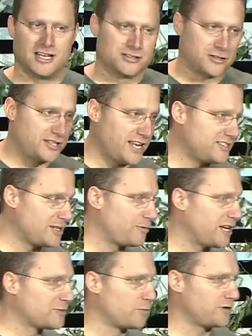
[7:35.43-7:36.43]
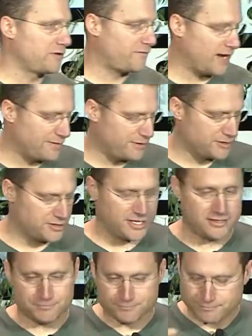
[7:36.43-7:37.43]
So today, Zipline's more than five years
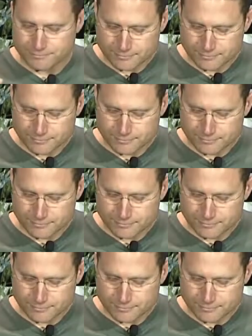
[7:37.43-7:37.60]
in.